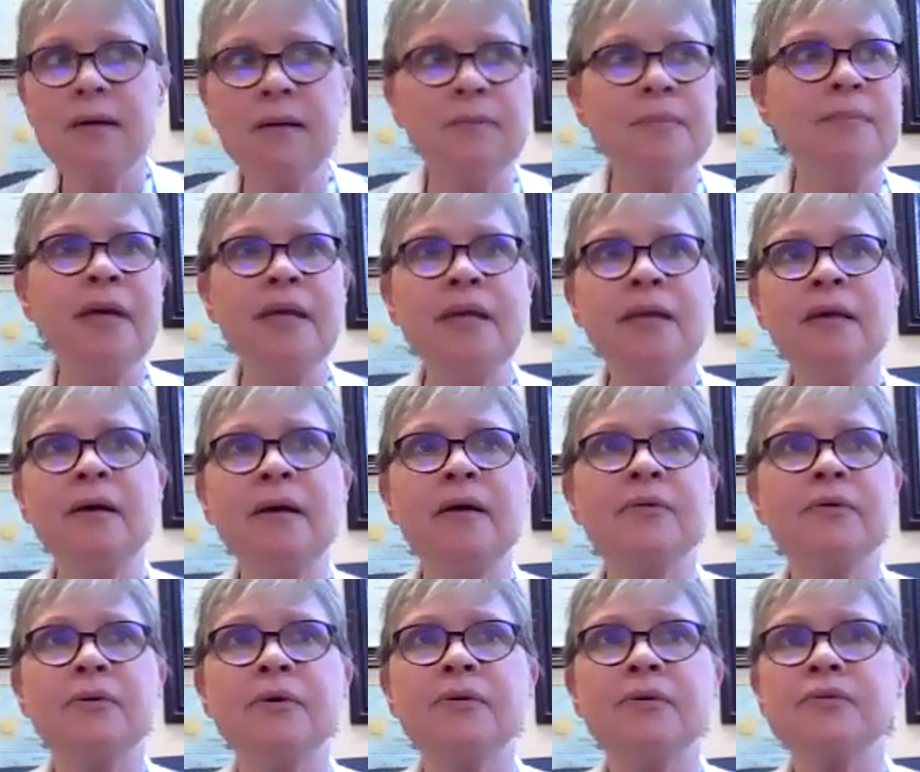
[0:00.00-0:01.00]
many
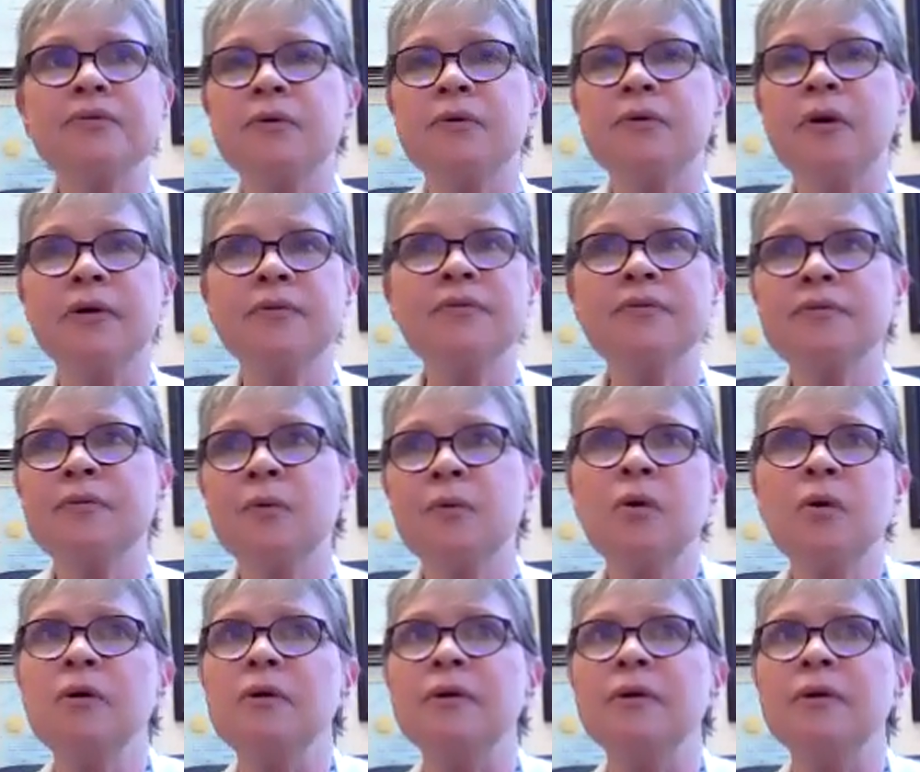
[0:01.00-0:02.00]
others across the
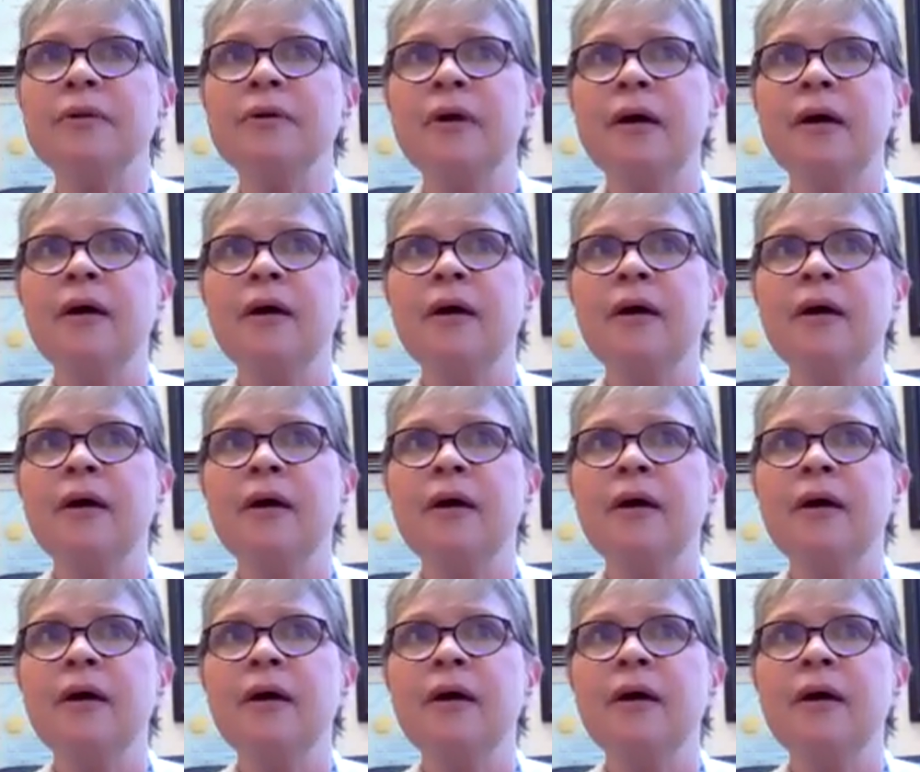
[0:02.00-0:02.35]
world.